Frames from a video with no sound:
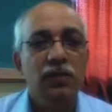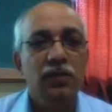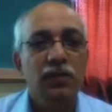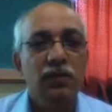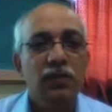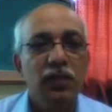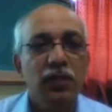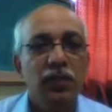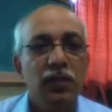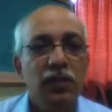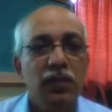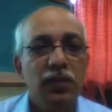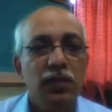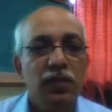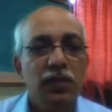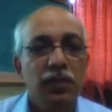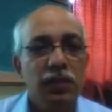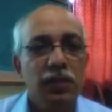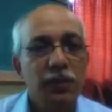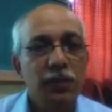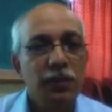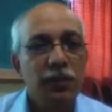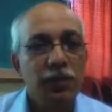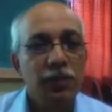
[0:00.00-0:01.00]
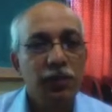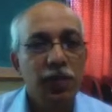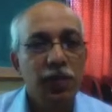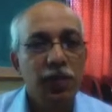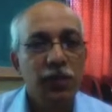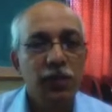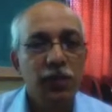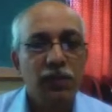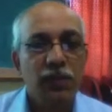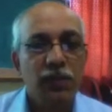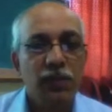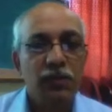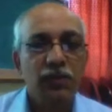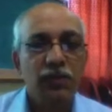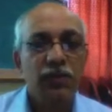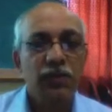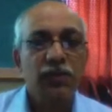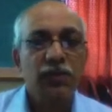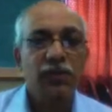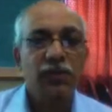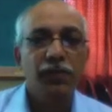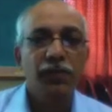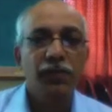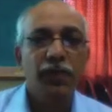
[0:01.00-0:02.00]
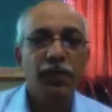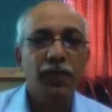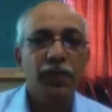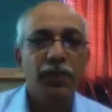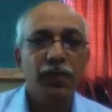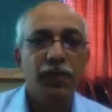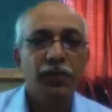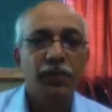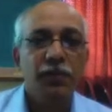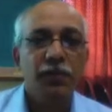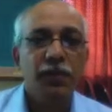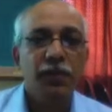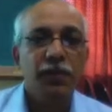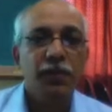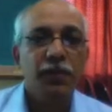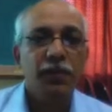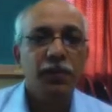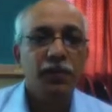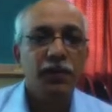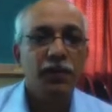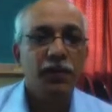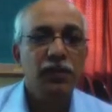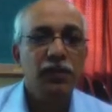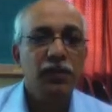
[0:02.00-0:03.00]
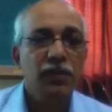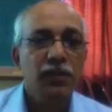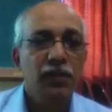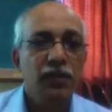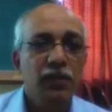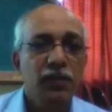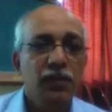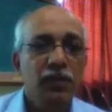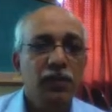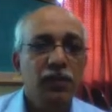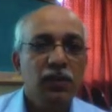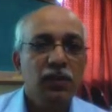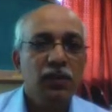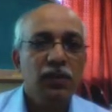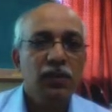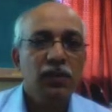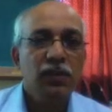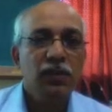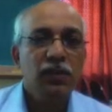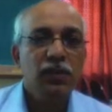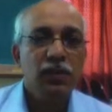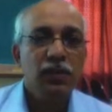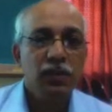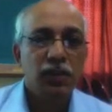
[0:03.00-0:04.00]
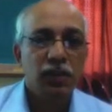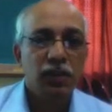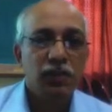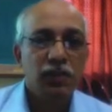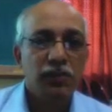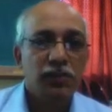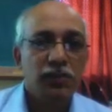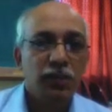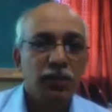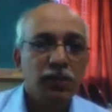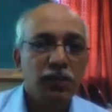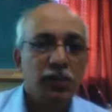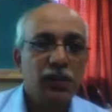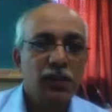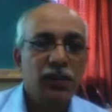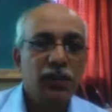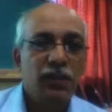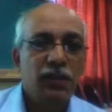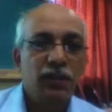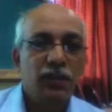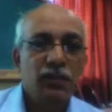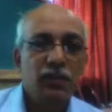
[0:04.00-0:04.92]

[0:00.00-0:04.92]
then C programs for various peripherals, RTOS basics,